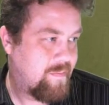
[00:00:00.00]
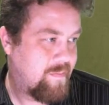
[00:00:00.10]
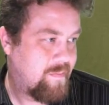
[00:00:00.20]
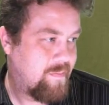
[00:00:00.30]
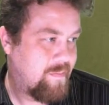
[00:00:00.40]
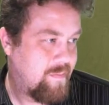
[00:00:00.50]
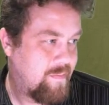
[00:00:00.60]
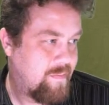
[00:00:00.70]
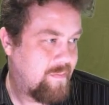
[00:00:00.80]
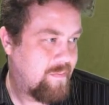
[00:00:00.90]

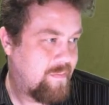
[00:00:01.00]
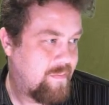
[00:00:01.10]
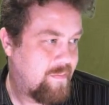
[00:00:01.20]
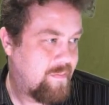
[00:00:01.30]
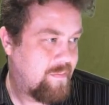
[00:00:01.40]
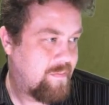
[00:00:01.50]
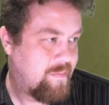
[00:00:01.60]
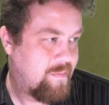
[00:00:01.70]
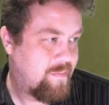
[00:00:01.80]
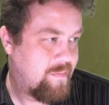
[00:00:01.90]

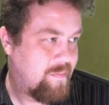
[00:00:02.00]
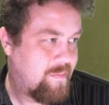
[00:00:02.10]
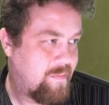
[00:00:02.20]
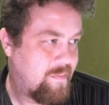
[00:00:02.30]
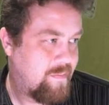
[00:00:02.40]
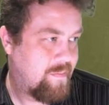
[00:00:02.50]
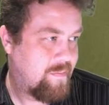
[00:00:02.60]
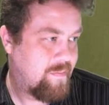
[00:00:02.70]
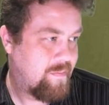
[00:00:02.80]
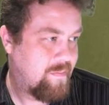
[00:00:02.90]

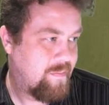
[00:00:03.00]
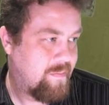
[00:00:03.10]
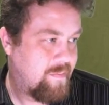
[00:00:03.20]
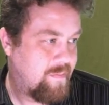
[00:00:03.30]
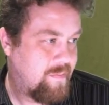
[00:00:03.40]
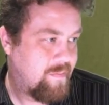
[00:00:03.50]
This person isn't speaking.